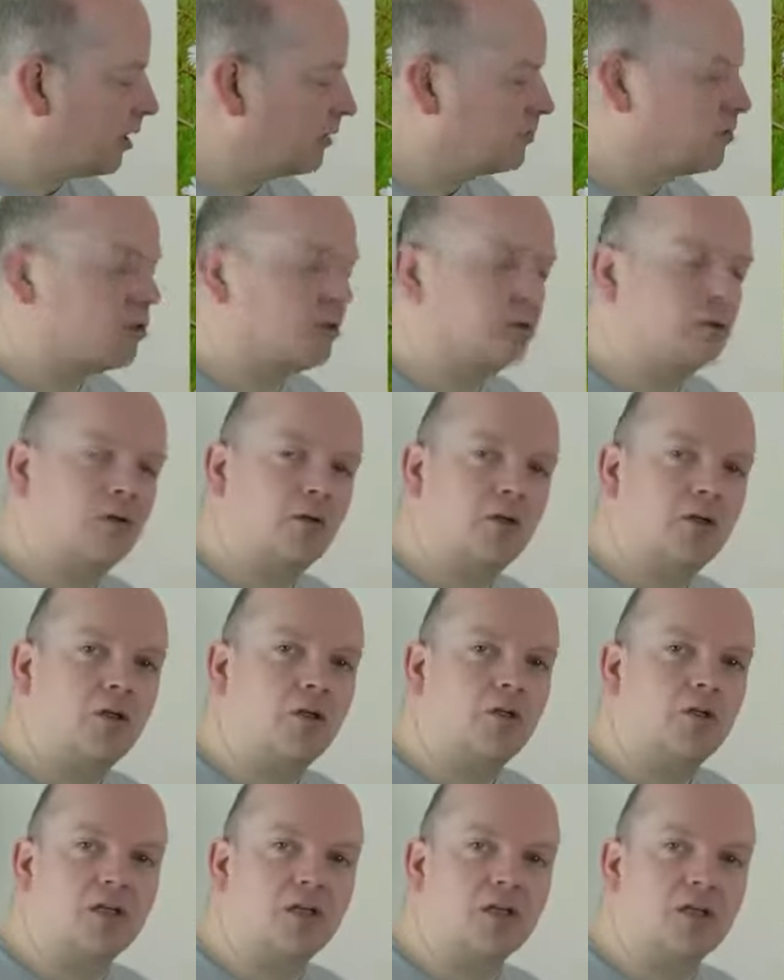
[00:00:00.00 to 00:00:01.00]
So I'm going to
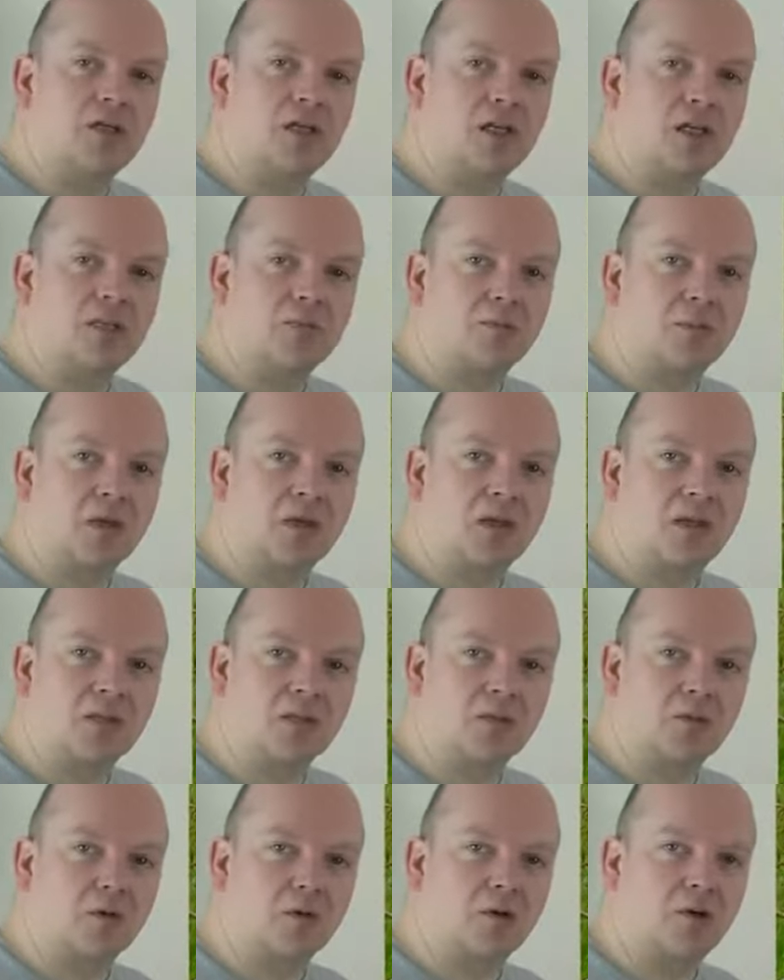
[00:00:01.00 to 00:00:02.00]
use this as my
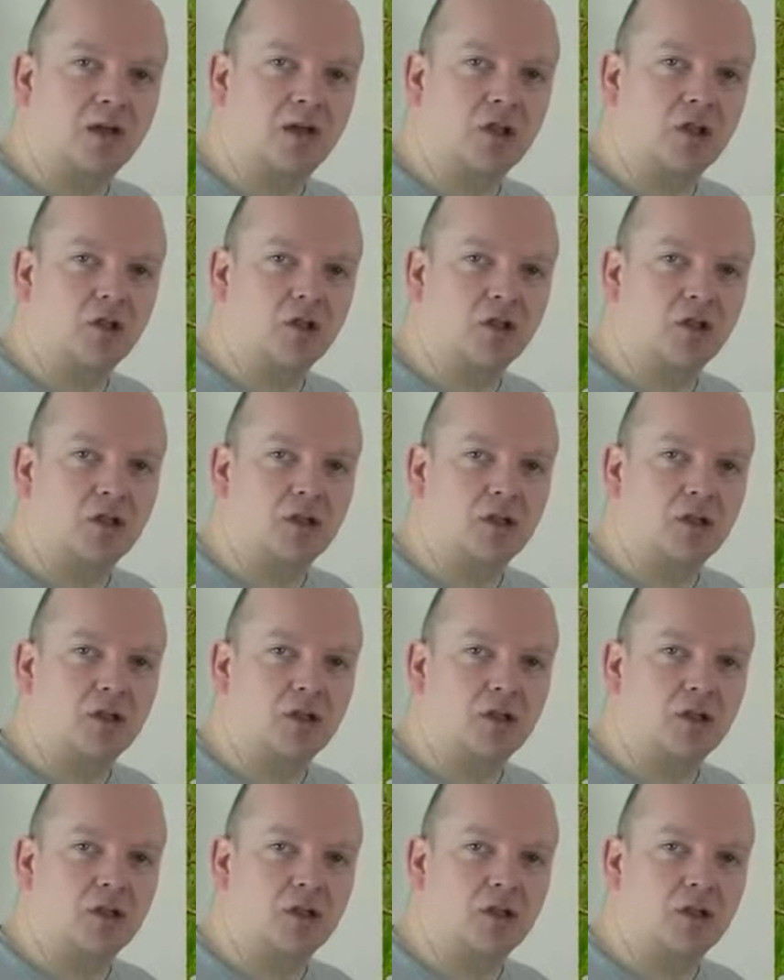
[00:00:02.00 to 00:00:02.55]
inspiration